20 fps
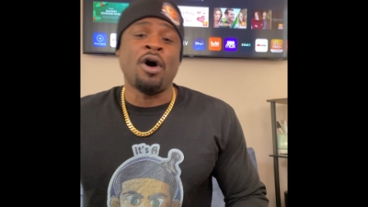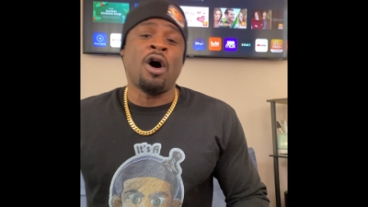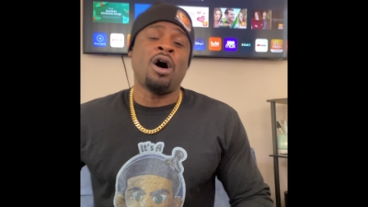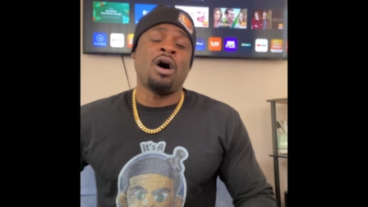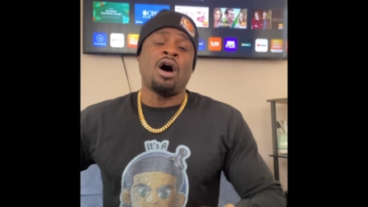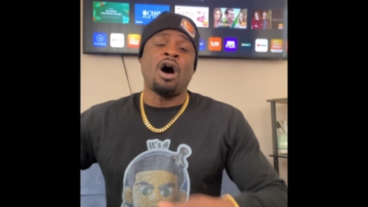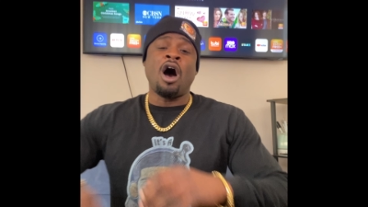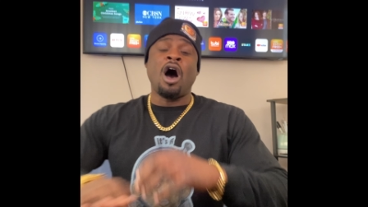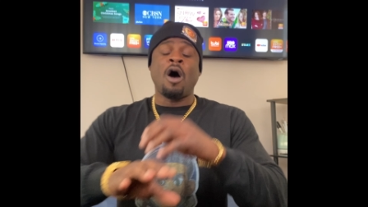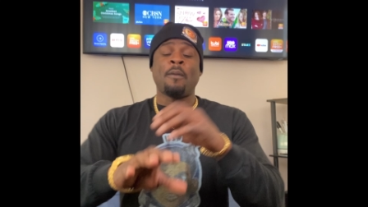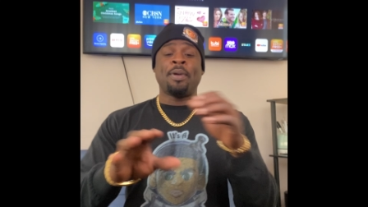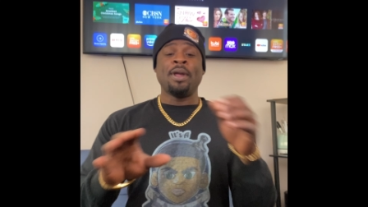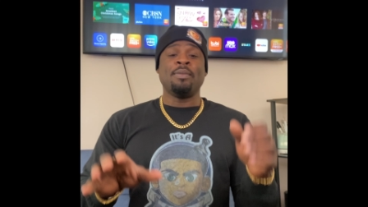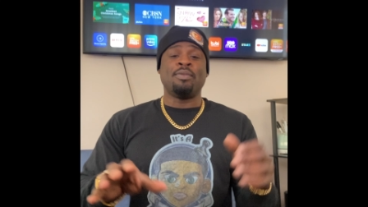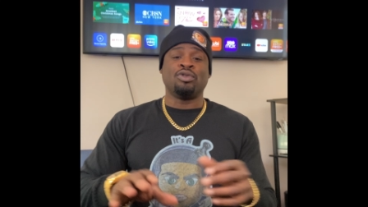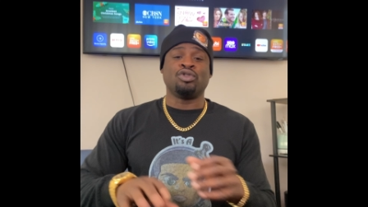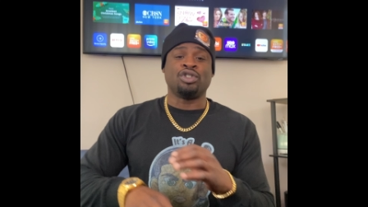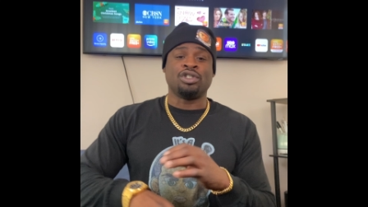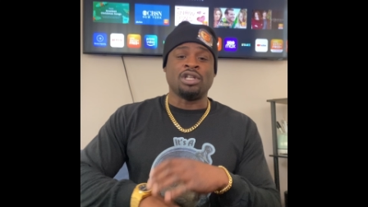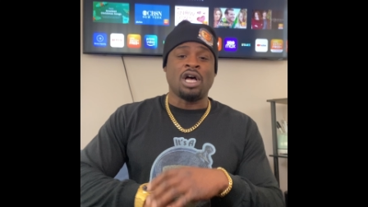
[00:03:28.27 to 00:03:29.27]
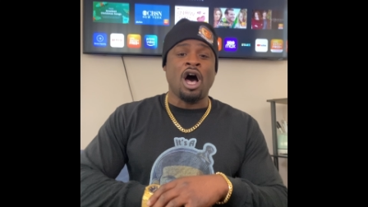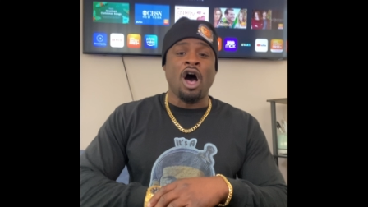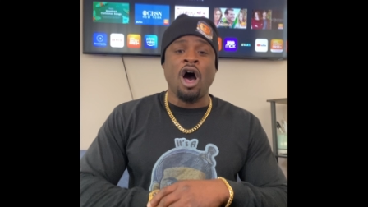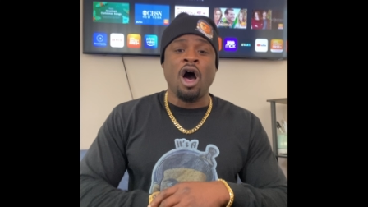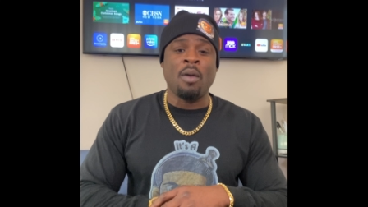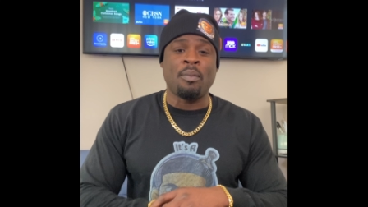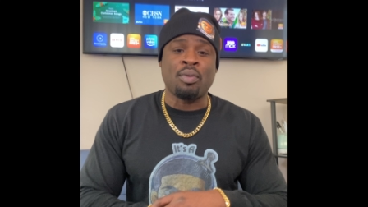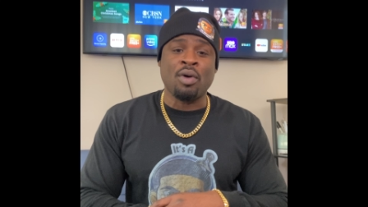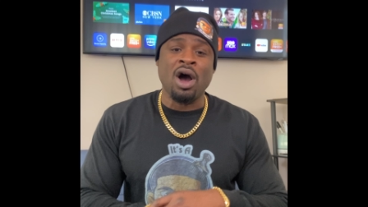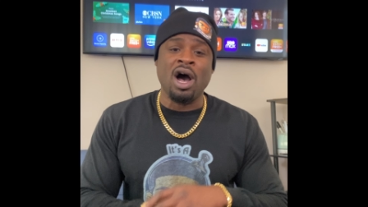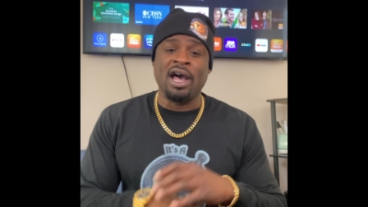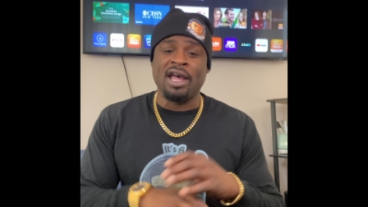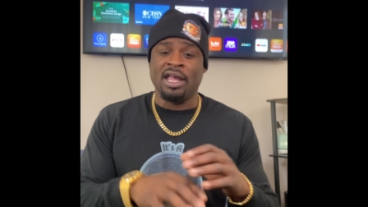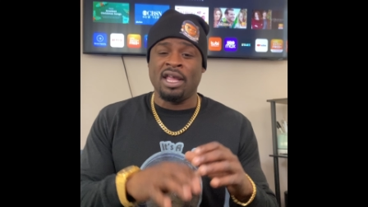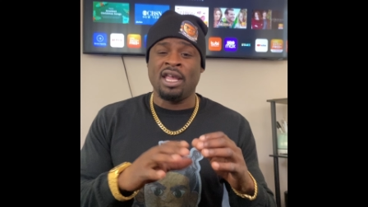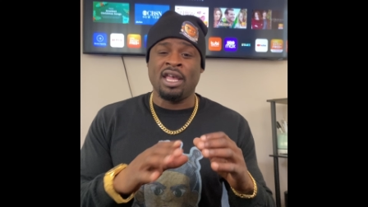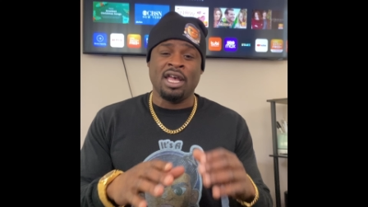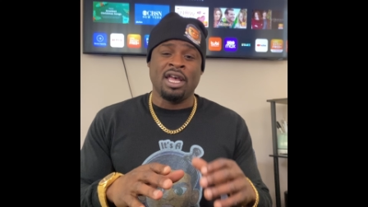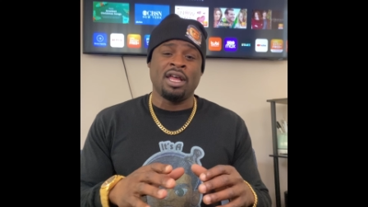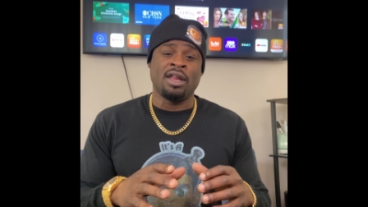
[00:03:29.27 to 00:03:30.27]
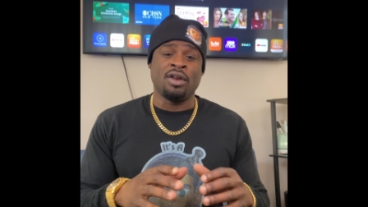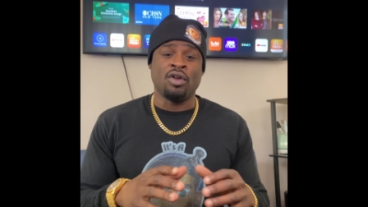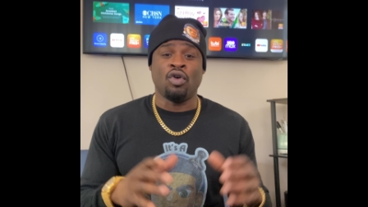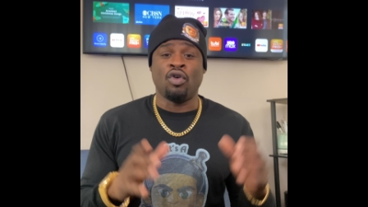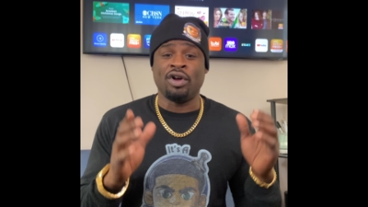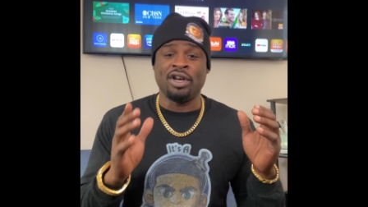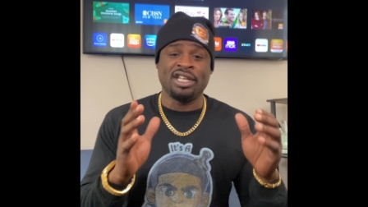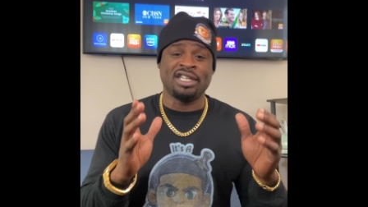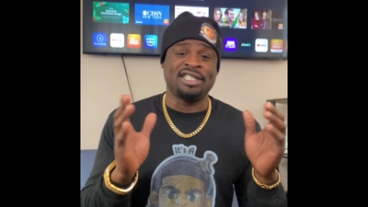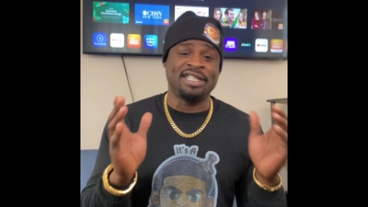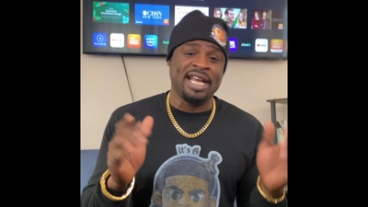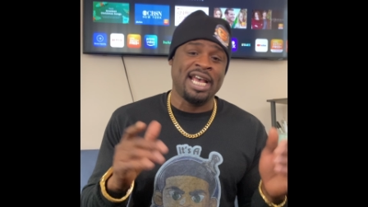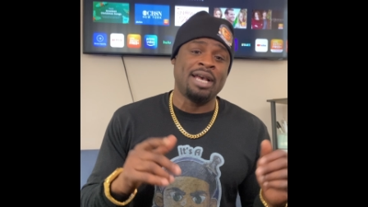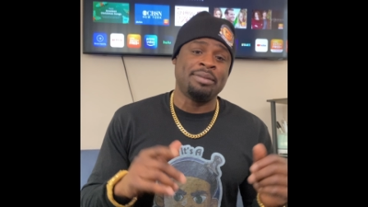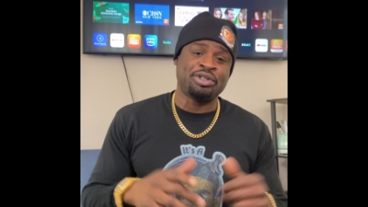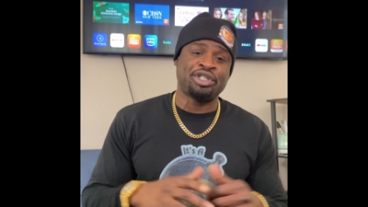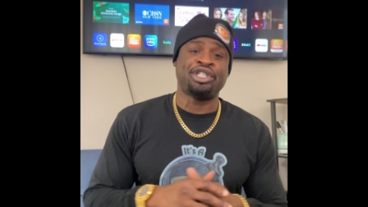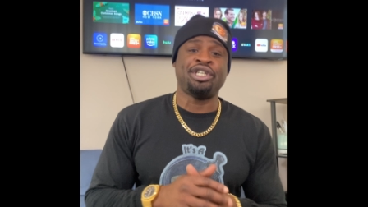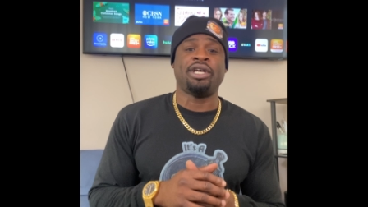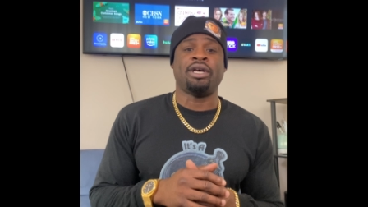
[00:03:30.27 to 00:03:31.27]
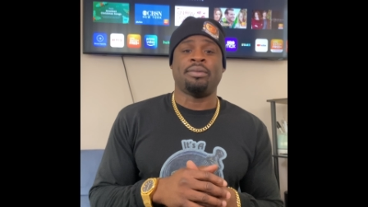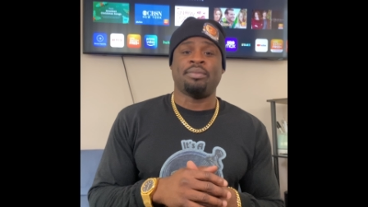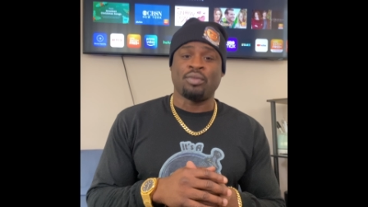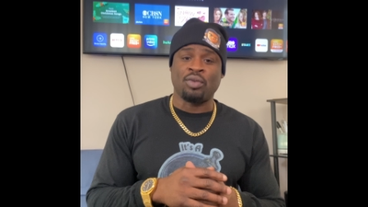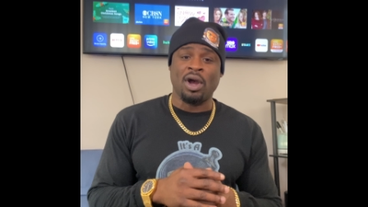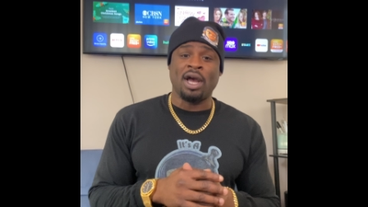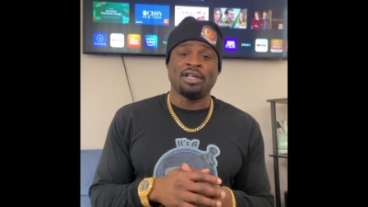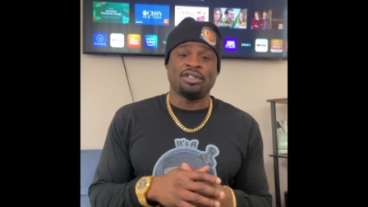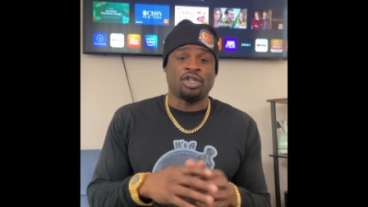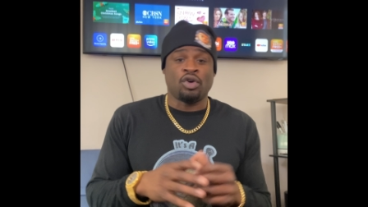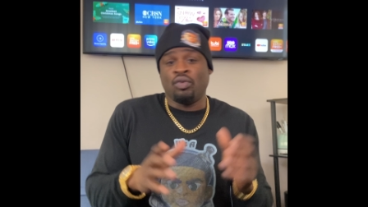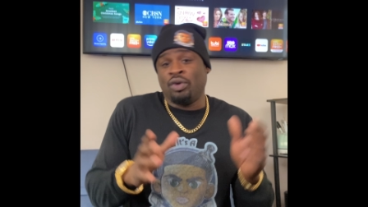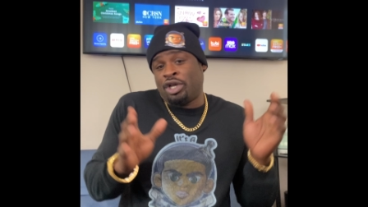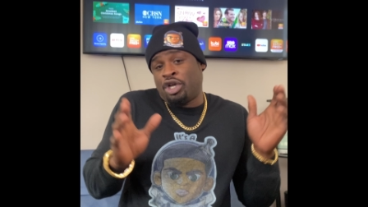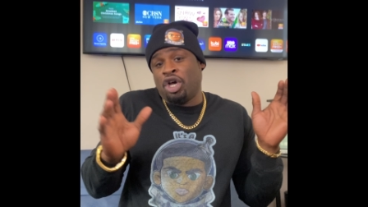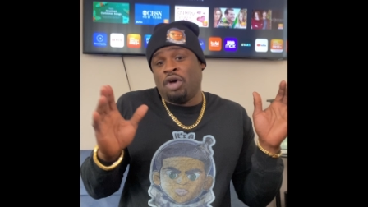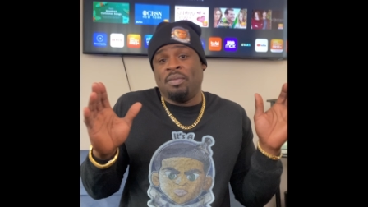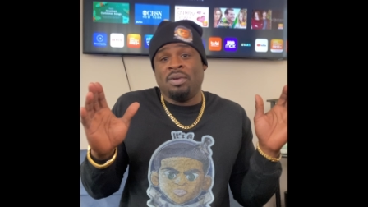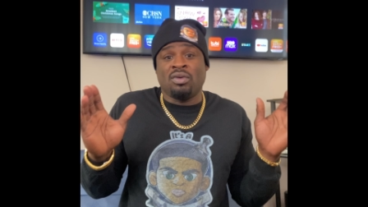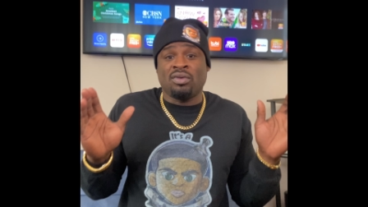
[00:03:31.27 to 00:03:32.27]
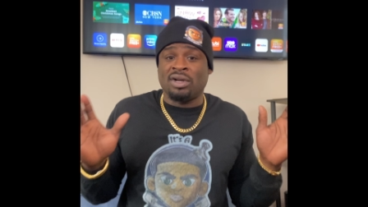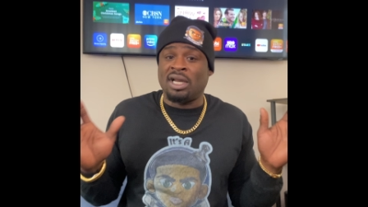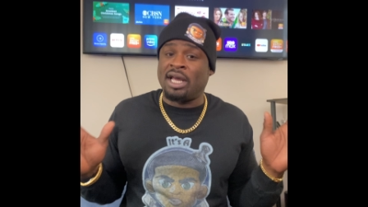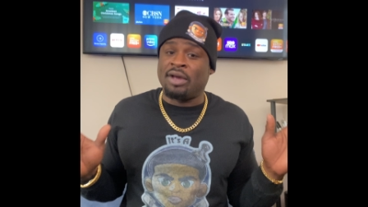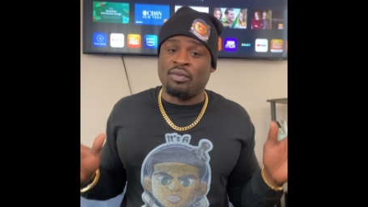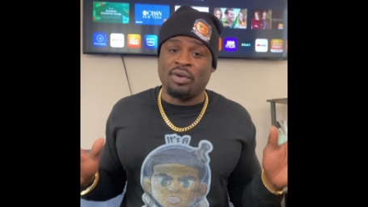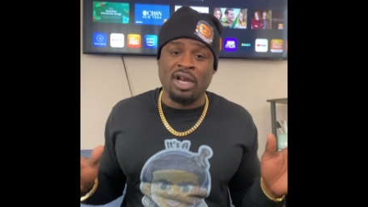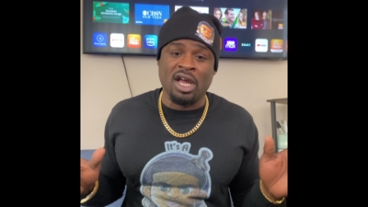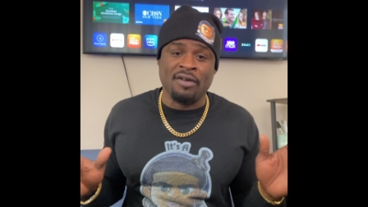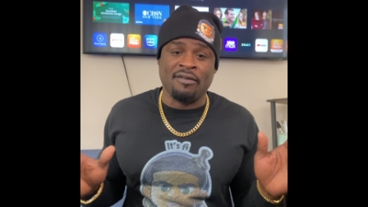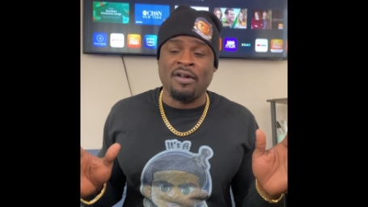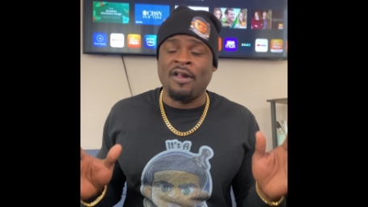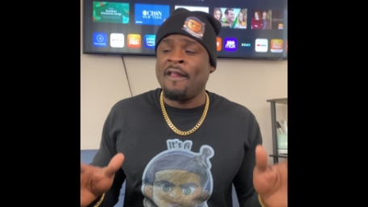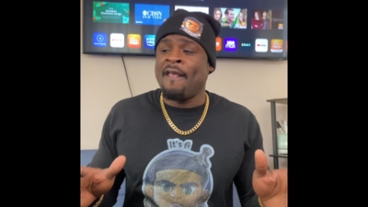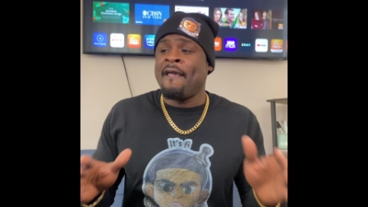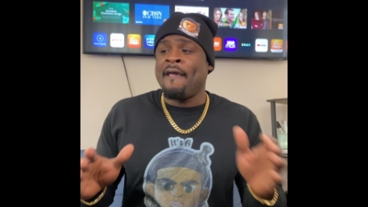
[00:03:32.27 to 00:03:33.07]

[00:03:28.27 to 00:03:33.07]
our, our peoples is all brought in on this damn ship, right? So we could be related, whatever.